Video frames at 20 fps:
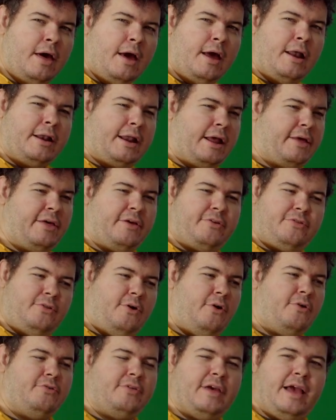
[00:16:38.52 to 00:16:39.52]
Now, that's
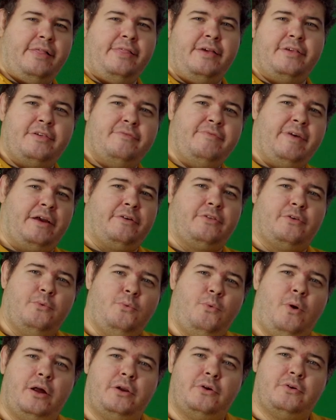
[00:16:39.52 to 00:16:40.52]
not saying there's a vector
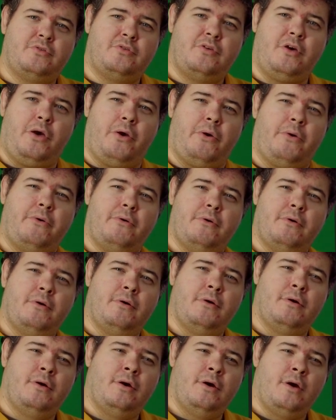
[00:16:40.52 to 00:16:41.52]
1 or 2.
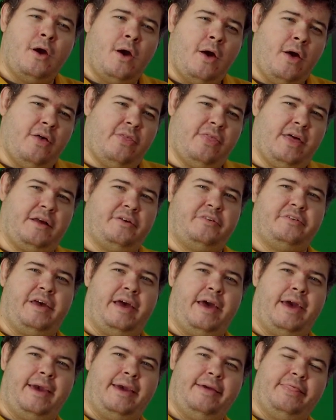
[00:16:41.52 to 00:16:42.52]
That's
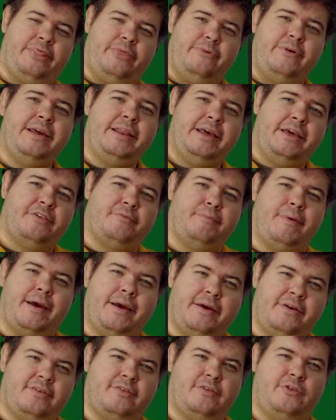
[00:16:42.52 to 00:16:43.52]
saying in 3D
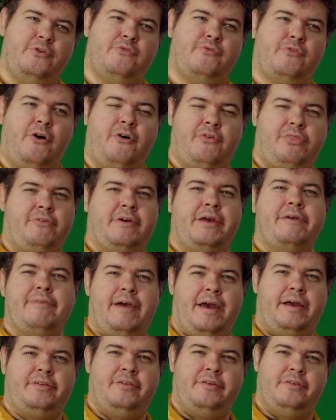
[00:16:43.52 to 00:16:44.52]
space, you've got 3
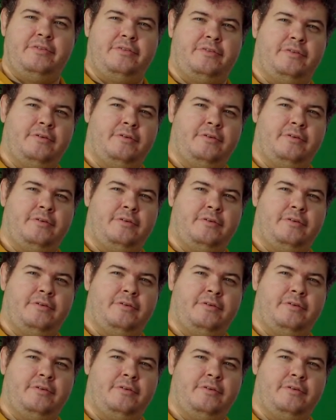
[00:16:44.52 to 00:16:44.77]
vectors,